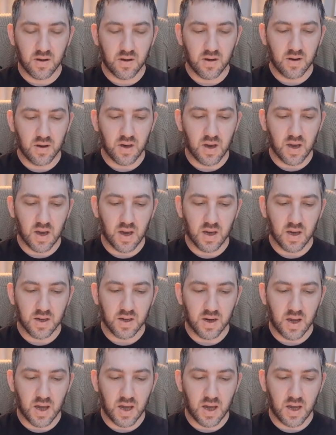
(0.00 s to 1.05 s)
and
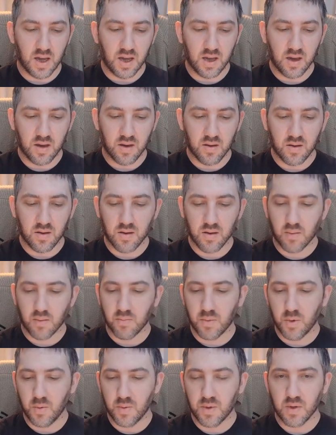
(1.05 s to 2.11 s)
a
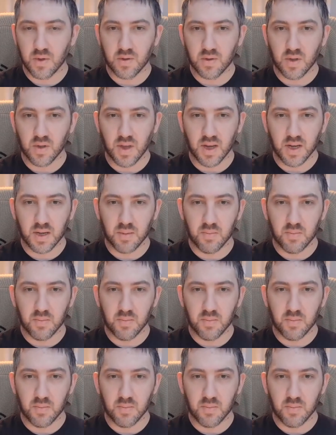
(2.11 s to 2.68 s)
boot select